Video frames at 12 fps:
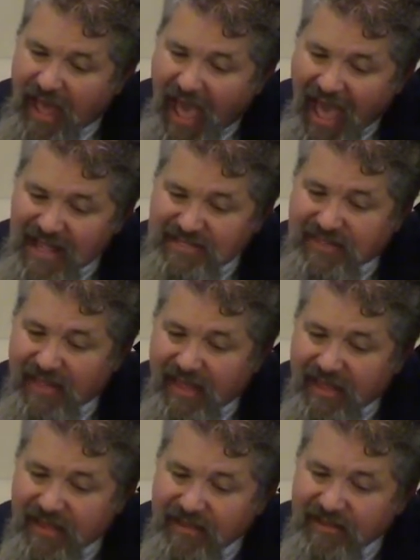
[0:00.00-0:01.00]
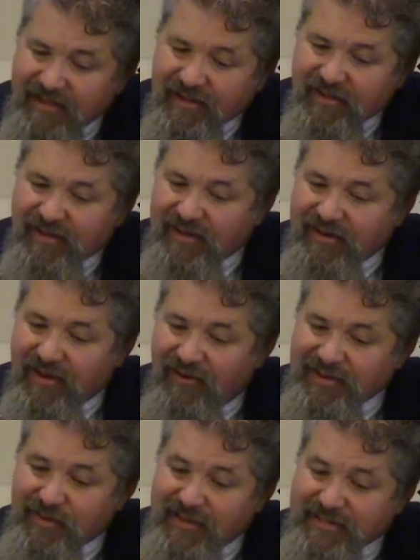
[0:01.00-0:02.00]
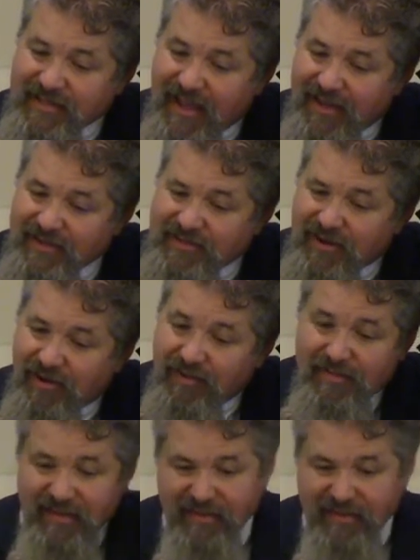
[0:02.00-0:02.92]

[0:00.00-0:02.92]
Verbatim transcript: as the, notice what it says, oh,